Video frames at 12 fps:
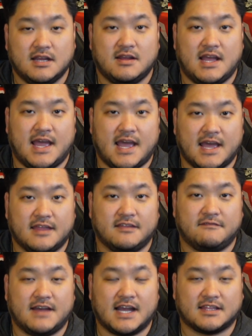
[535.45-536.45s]
and the
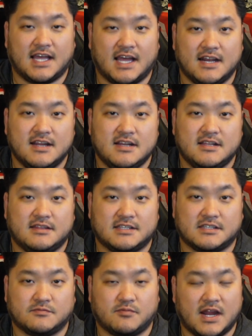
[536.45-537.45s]
fact that this
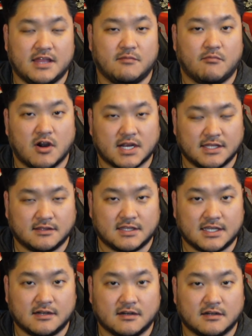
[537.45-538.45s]
is probably the market
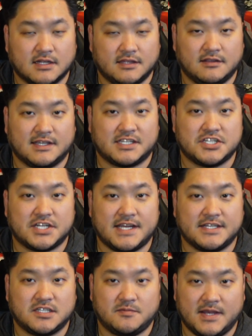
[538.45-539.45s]
leader in the
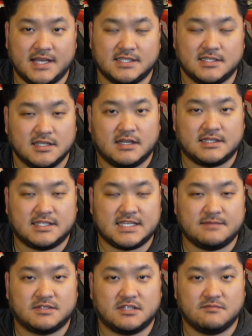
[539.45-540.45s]
exchange space, it
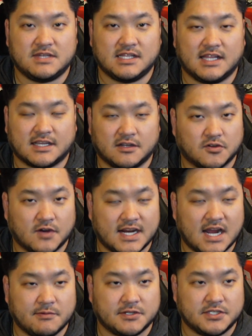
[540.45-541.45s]
seems to me like a great
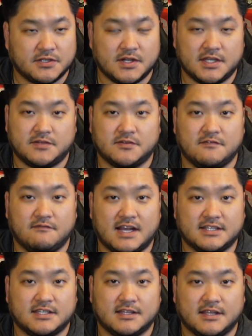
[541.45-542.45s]
opportunity to
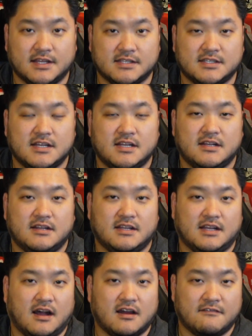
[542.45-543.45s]
invest in this
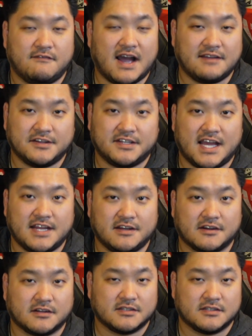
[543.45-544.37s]
on a 5 to 10 year